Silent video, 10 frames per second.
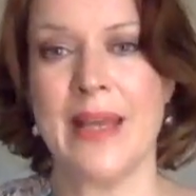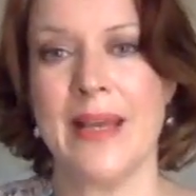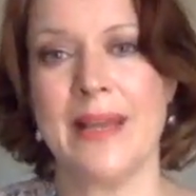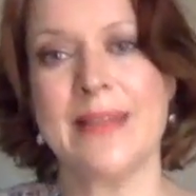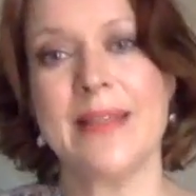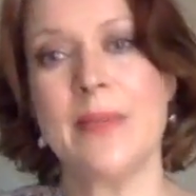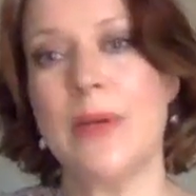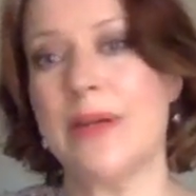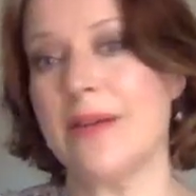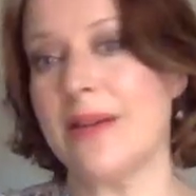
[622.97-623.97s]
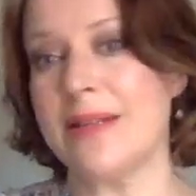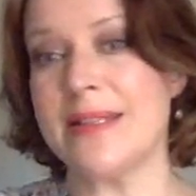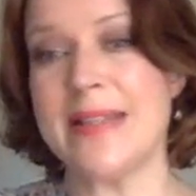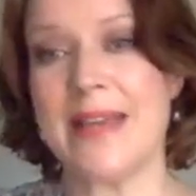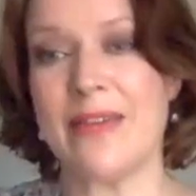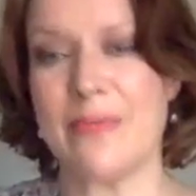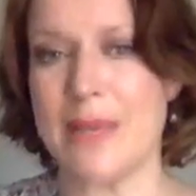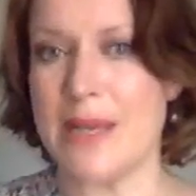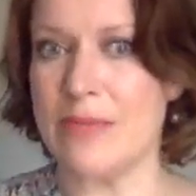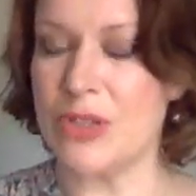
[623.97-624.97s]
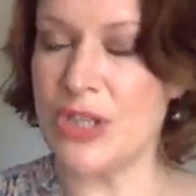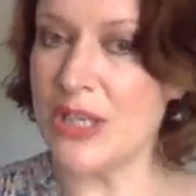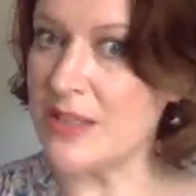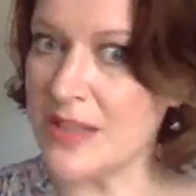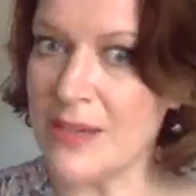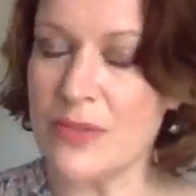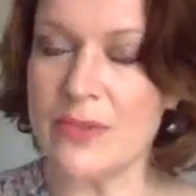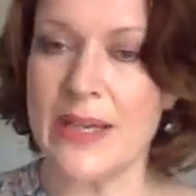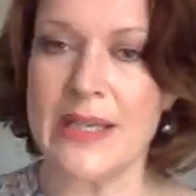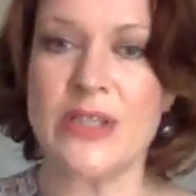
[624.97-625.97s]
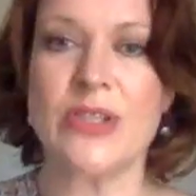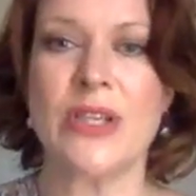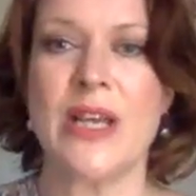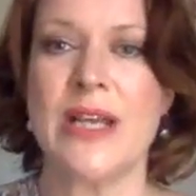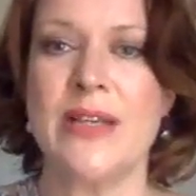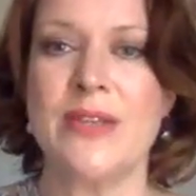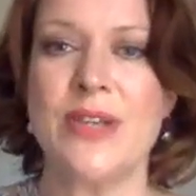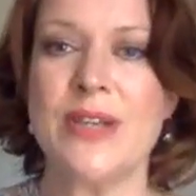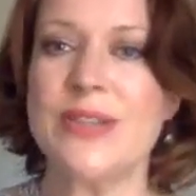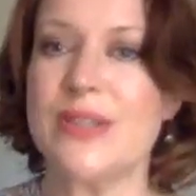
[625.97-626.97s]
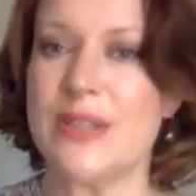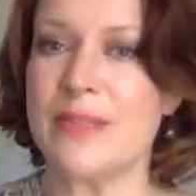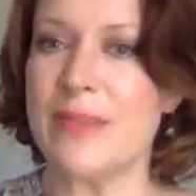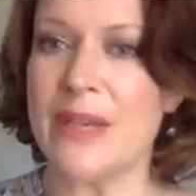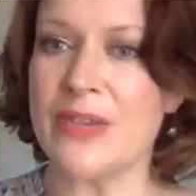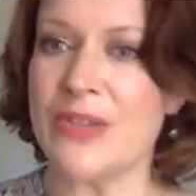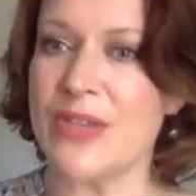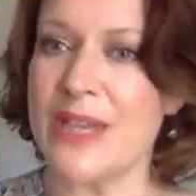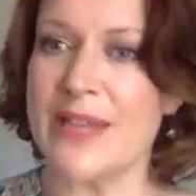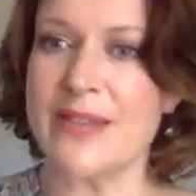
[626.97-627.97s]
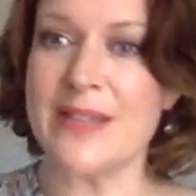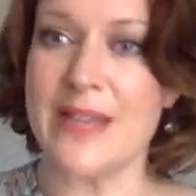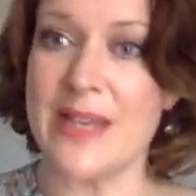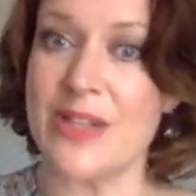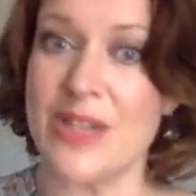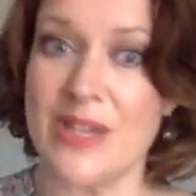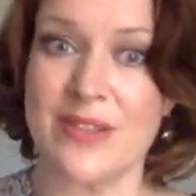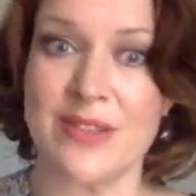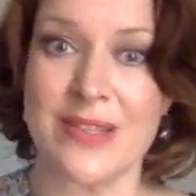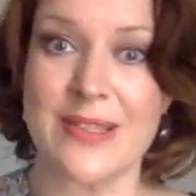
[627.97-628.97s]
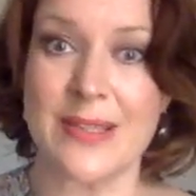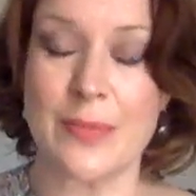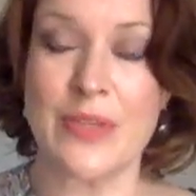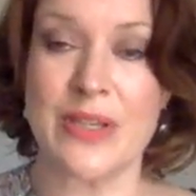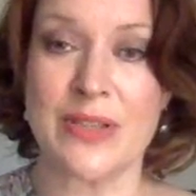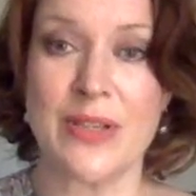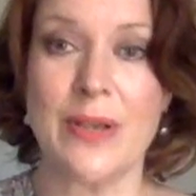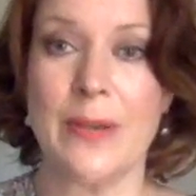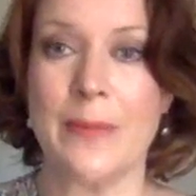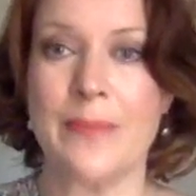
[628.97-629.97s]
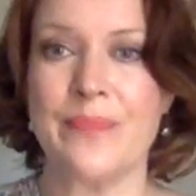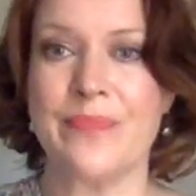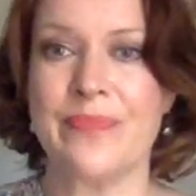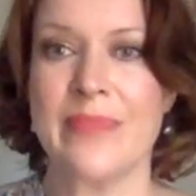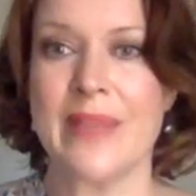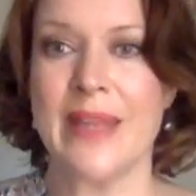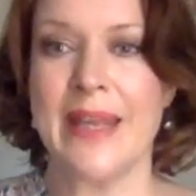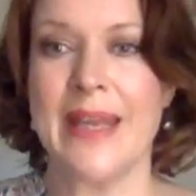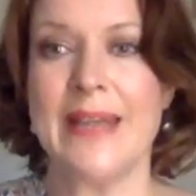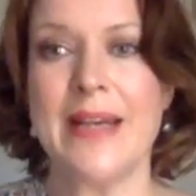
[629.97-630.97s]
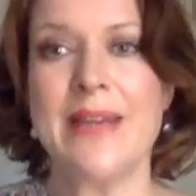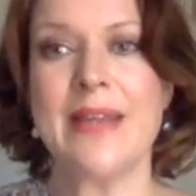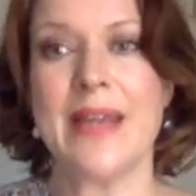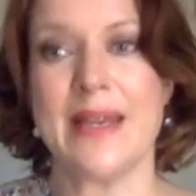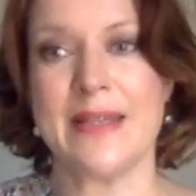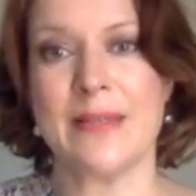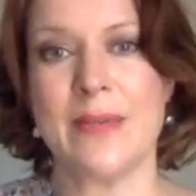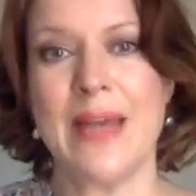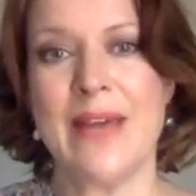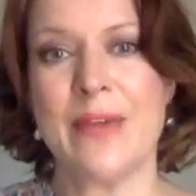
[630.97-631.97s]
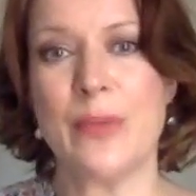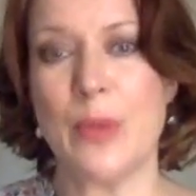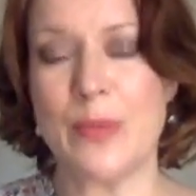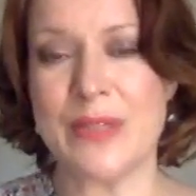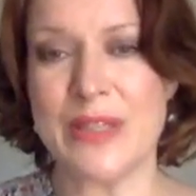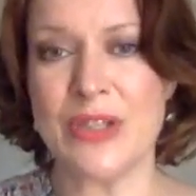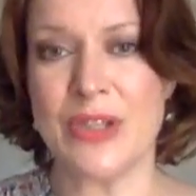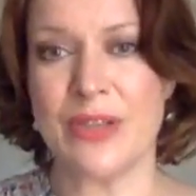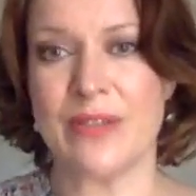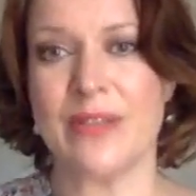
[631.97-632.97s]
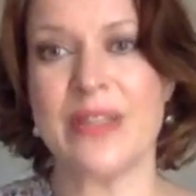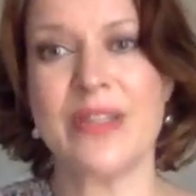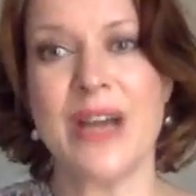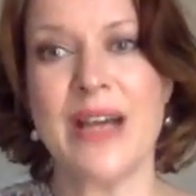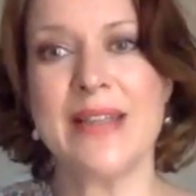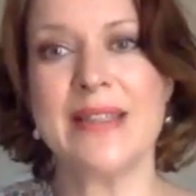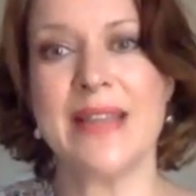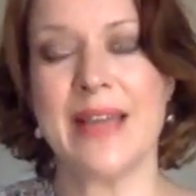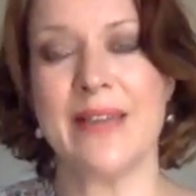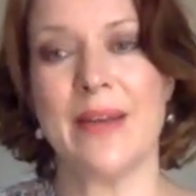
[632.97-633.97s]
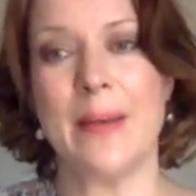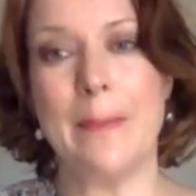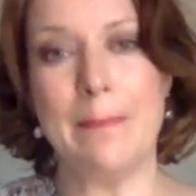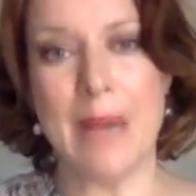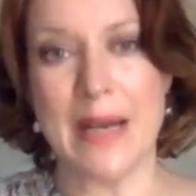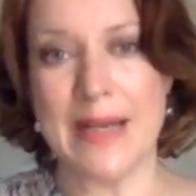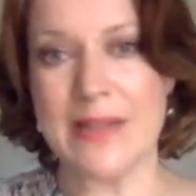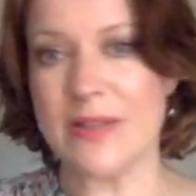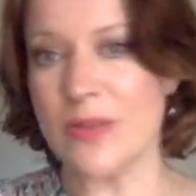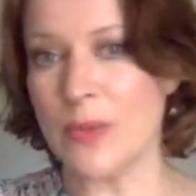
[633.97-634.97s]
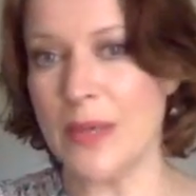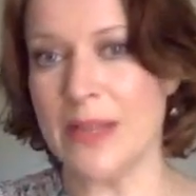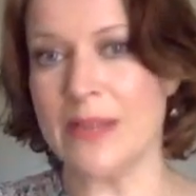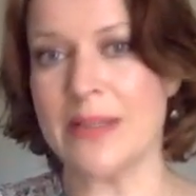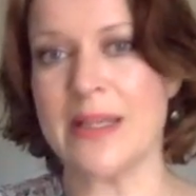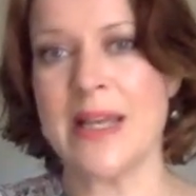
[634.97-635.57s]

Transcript: And someone can say of me, she is outraged, just as much as they can say she has just stubbed her toe. In either case, we have a proposition that ties together mind and world,